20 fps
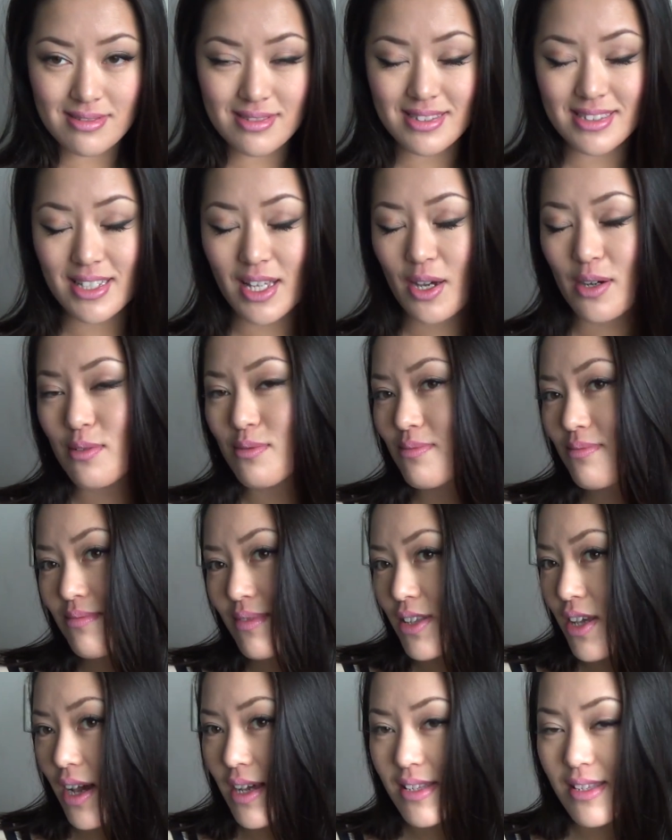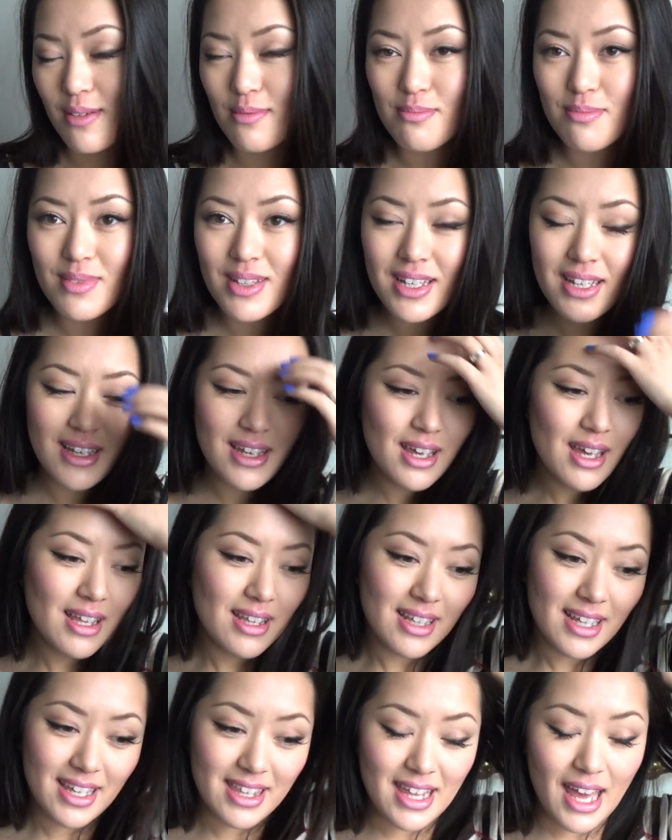So it's awesome
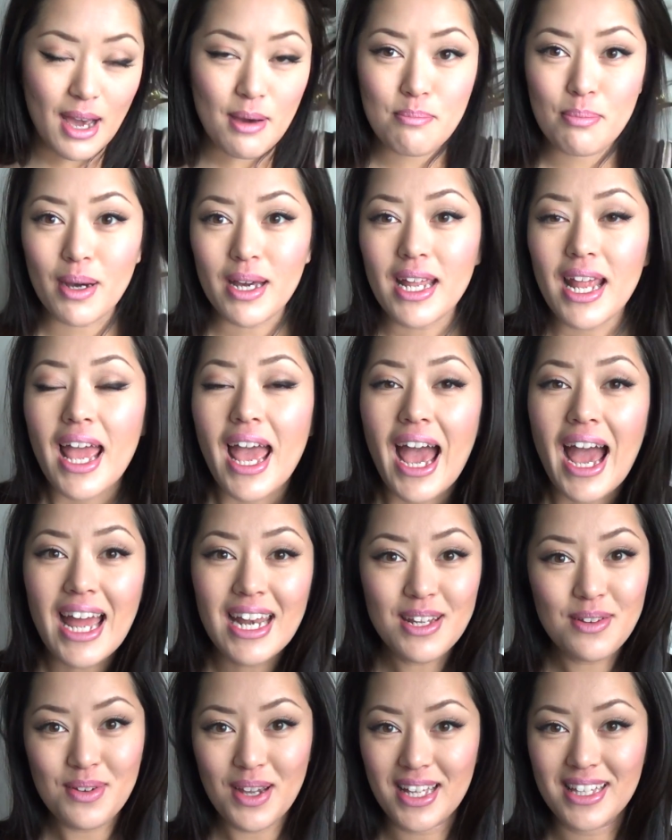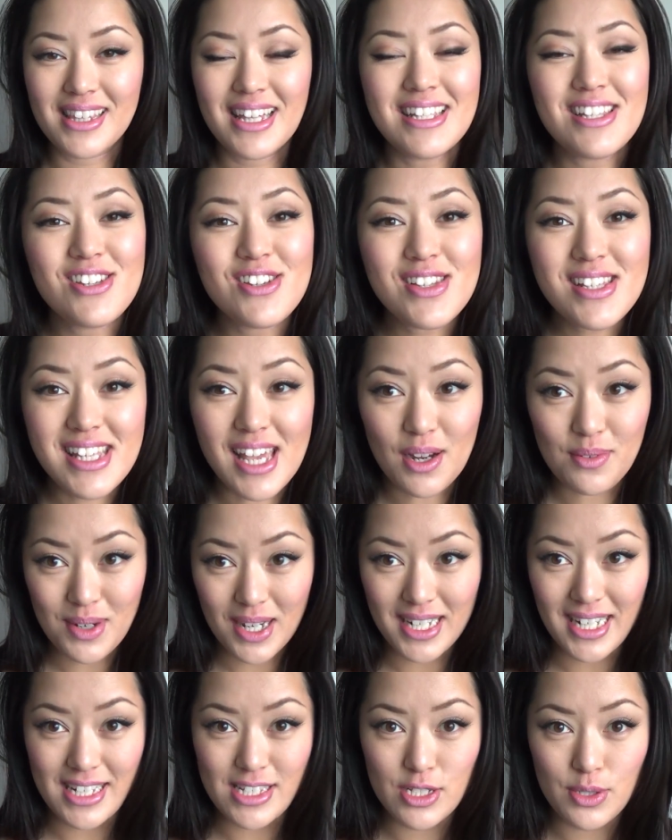like that. But anyway, let's just get
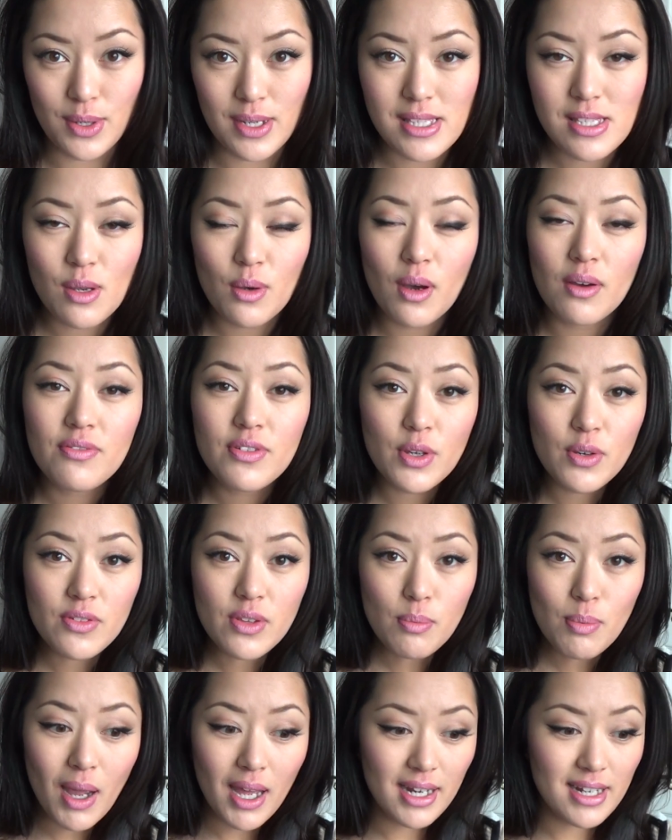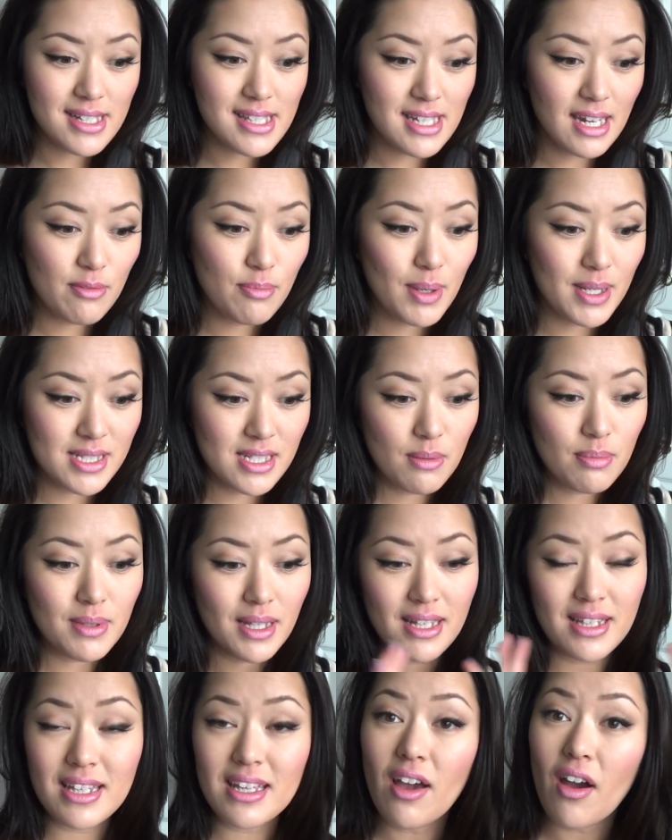right into it. So a few of the products that I picked up
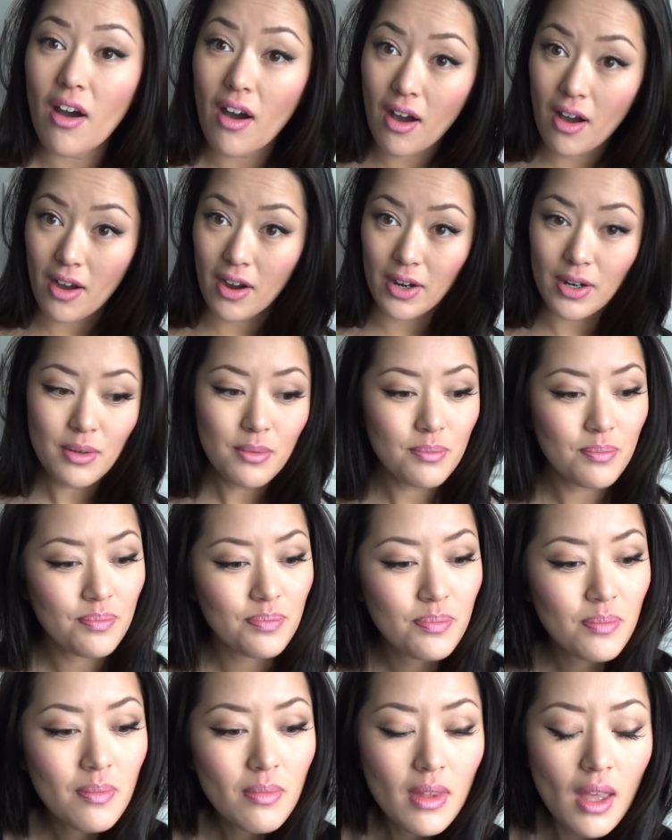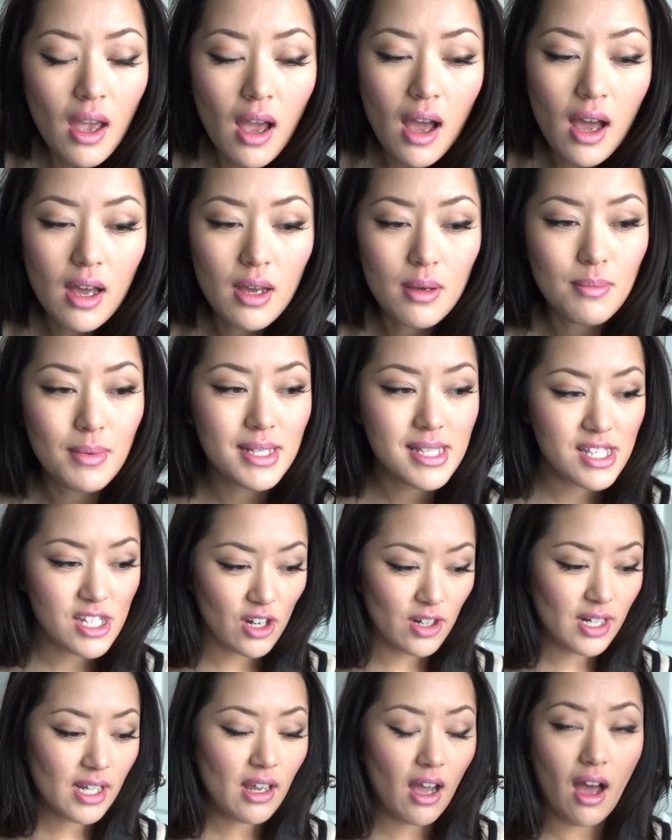lately are,
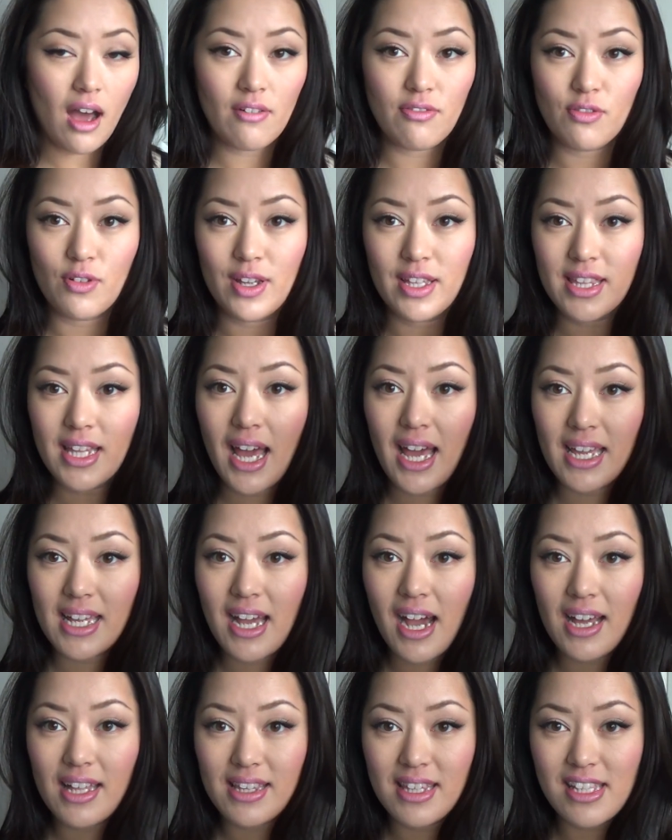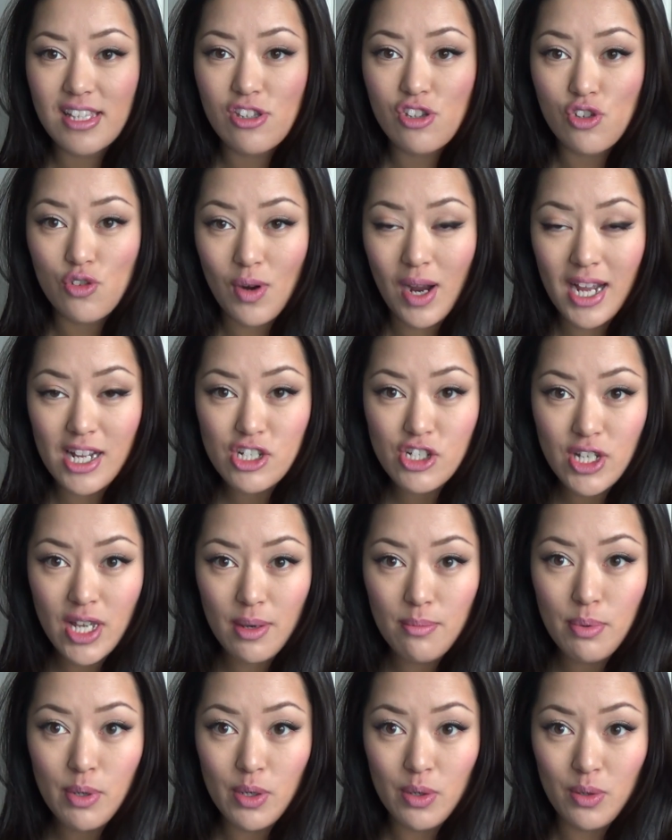starting off with, I got this dry
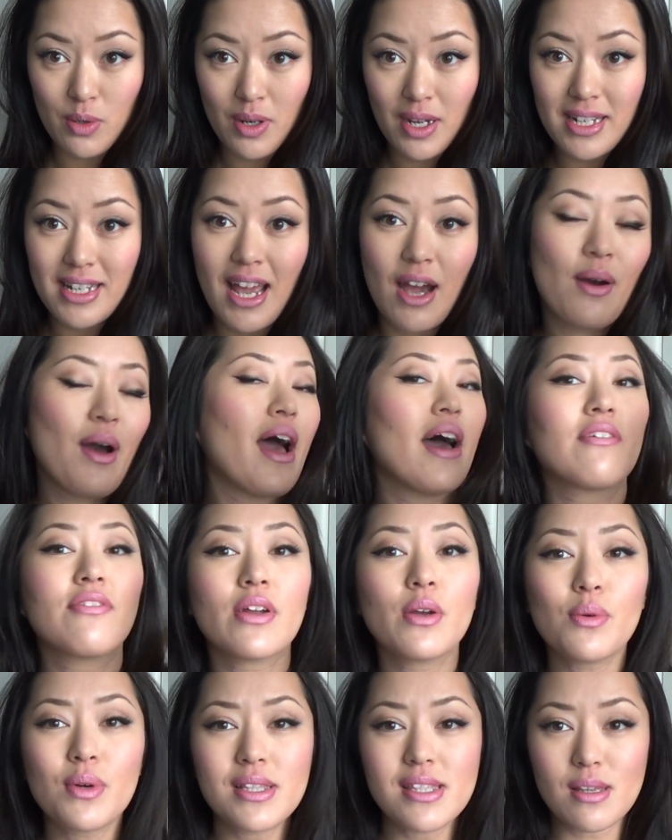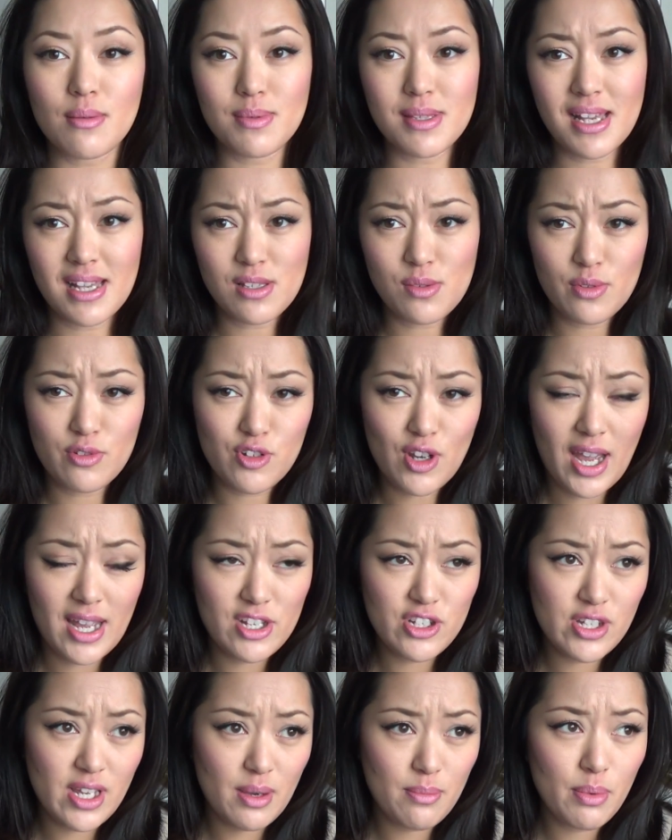shampoo. Now everyone's obsessed with dry
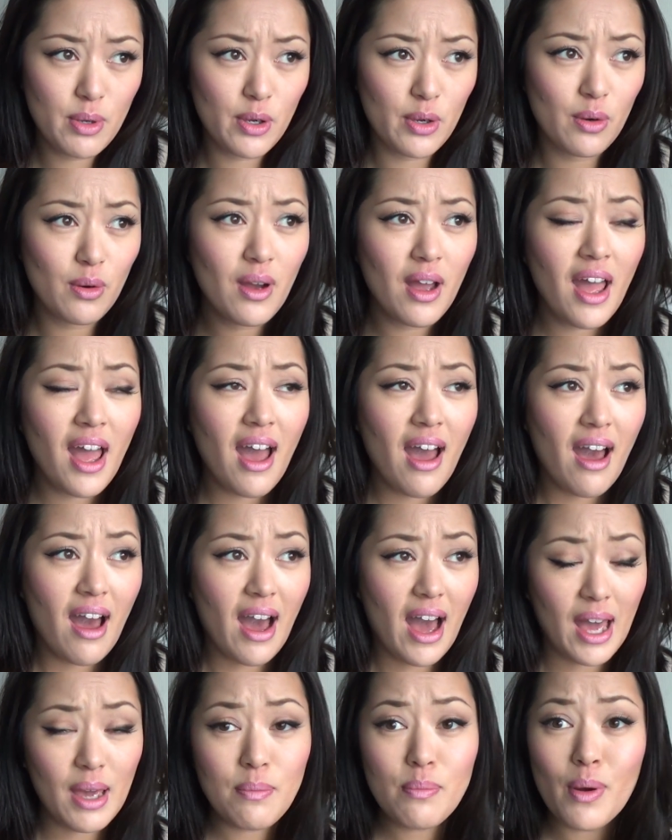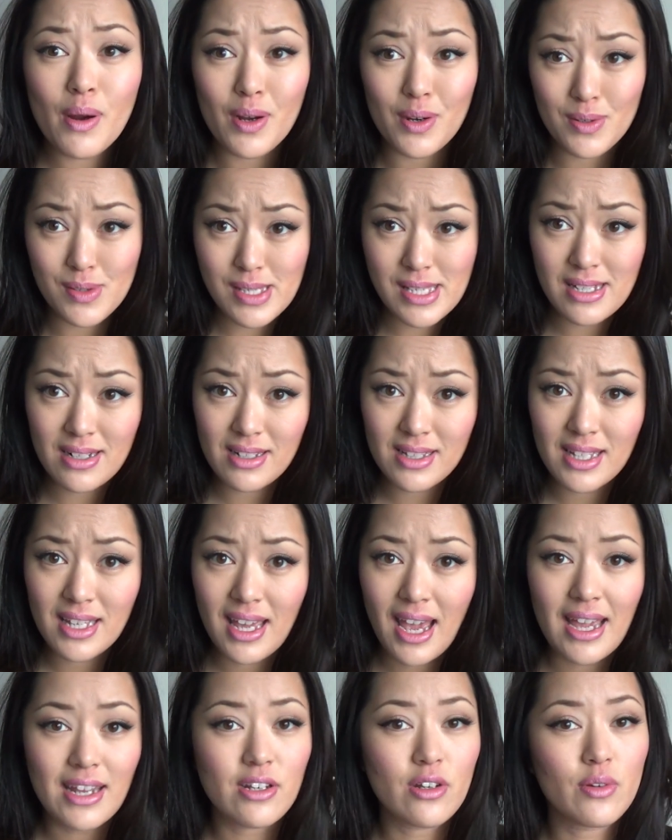shampoo. I
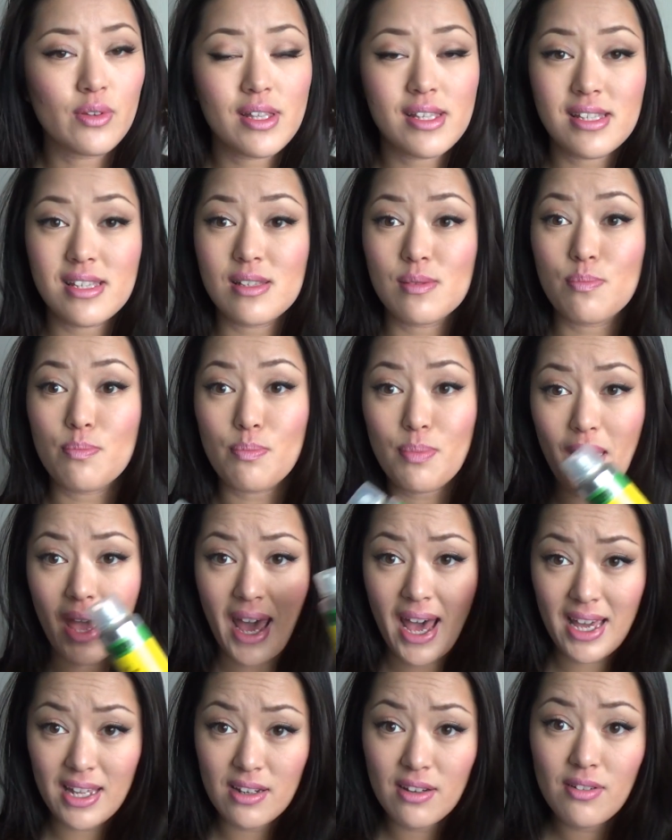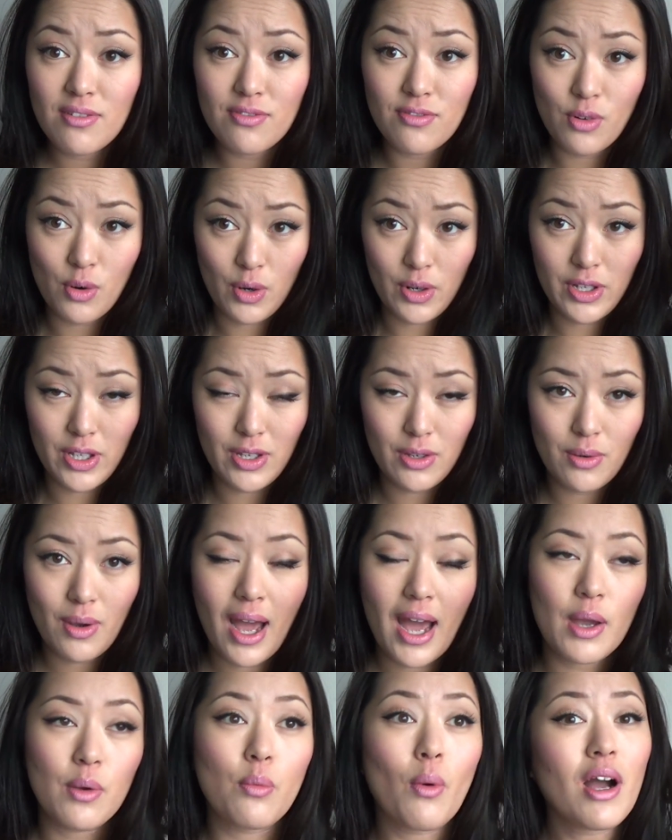personally, I know this is bad for you.
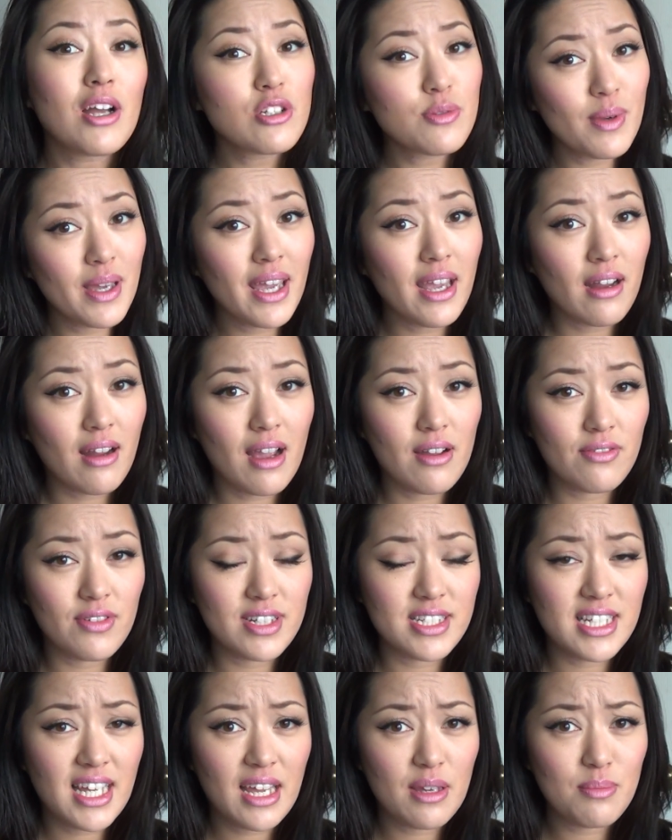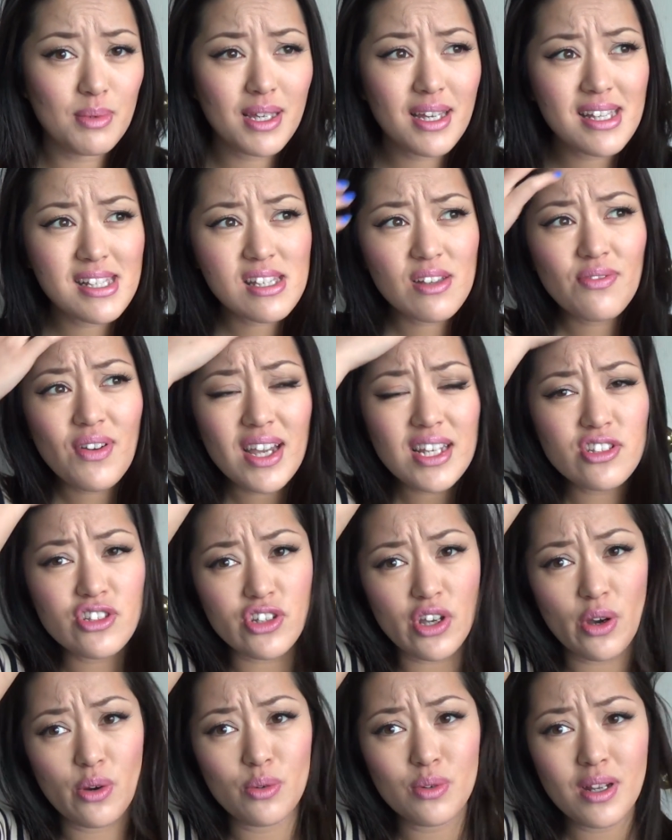I wash my hair every day because if I
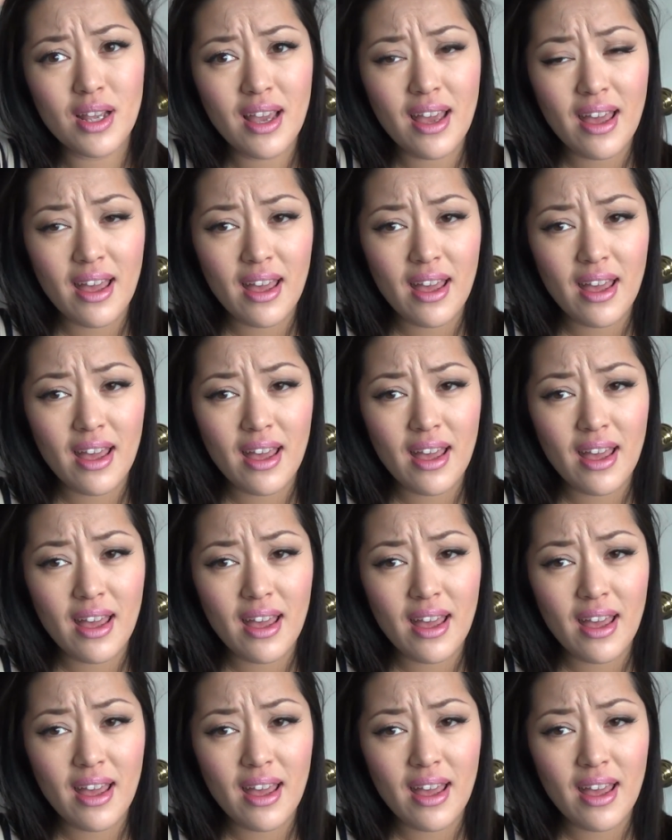don't